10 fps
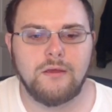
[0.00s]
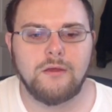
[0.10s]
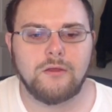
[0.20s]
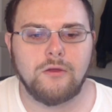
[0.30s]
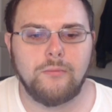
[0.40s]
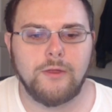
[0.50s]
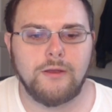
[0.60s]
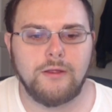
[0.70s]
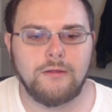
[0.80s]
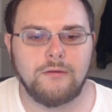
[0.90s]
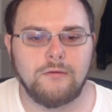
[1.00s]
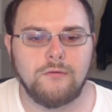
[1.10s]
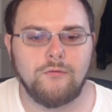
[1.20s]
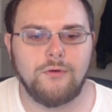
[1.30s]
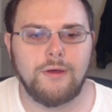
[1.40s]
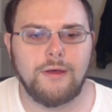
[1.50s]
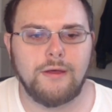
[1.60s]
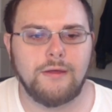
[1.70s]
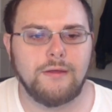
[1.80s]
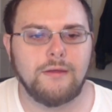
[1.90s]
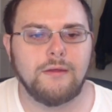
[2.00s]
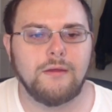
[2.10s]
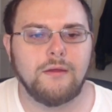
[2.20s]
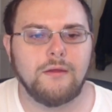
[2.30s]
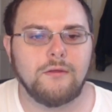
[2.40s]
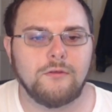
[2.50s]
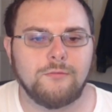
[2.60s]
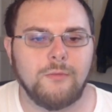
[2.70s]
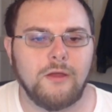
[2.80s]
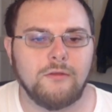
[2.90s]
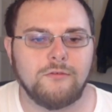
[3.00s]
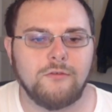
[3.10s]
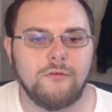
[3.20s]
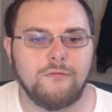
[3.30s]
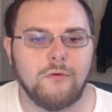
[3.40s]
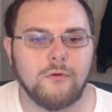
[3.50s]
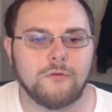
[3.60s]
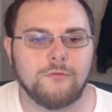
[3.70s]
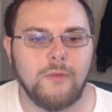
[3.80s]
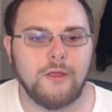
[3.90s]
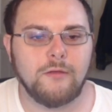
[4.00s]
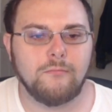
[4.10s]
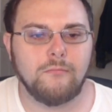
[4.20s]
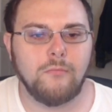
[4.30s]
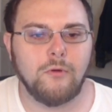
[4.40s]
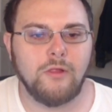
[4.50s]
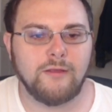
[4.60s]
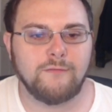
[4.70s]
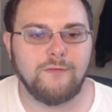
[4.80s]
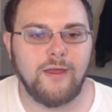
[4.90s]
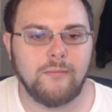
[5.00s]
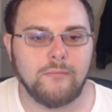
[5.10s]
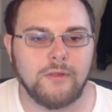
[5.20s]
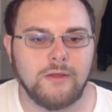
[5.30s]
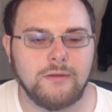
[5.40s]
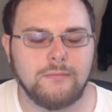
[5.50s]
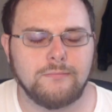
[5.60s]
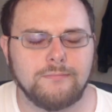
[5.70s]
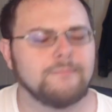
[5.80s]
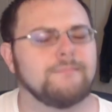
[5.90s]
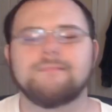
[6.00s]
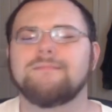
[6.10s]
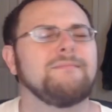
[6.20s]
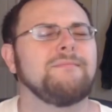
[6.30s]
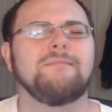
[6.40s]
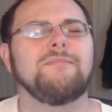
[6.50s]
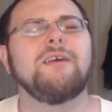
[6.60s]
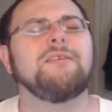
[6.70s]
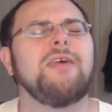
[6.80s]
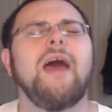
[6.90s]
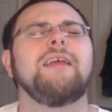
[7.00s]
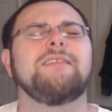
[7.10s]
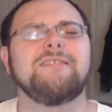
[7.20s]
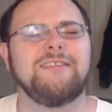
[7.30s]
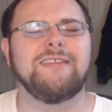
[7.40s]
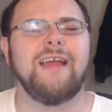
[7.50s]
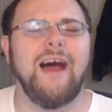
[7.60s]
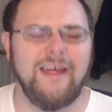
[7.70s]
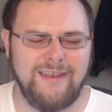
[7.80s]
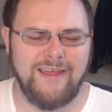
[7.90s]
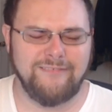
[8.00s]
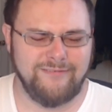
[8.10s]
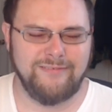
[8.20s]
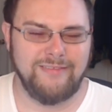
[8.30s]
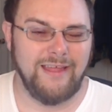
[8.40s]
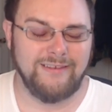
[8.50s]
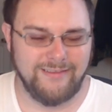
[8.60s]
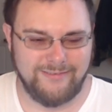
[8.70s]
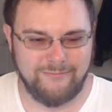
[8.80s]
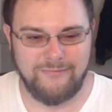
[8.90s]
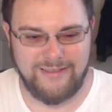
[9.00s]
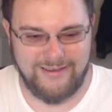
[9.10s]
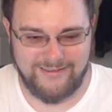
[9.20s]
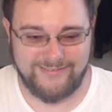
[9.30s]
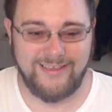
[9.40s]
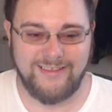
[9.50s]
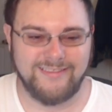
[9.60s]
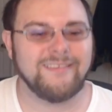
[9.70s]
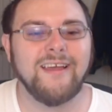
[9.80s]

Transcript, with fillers: Kobeni, fuh? Your smile is too forced. Make it more like family. That's not, that, that doesn't make any sense.